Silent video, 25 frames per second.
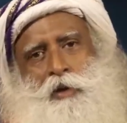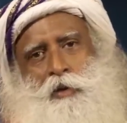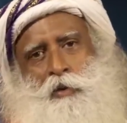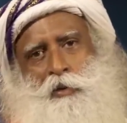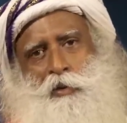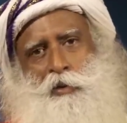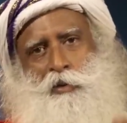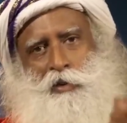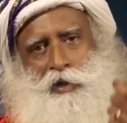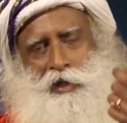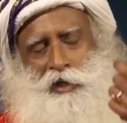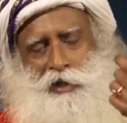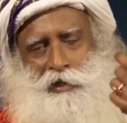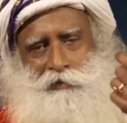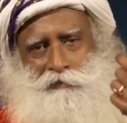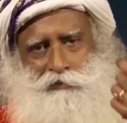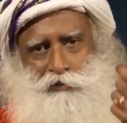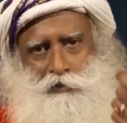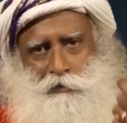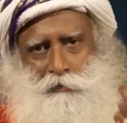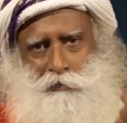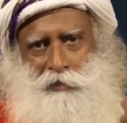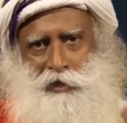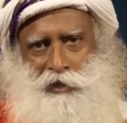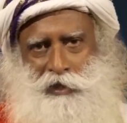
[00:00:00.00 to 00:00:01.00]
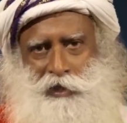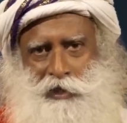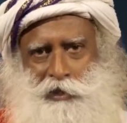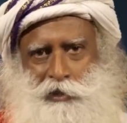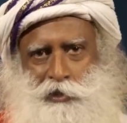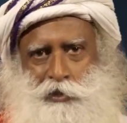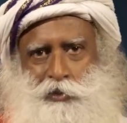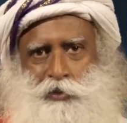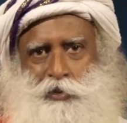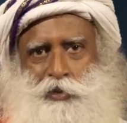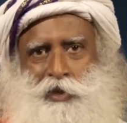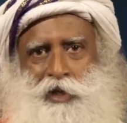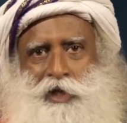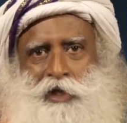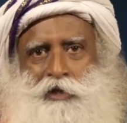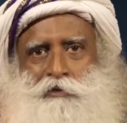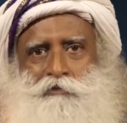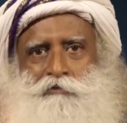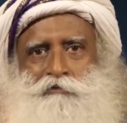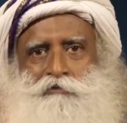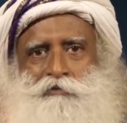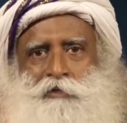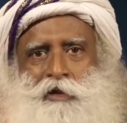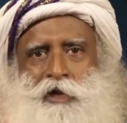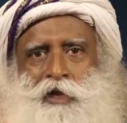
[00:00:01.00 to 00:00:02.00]
Only if you make it
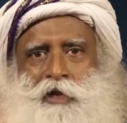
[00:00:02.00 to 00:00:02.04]
lucrative for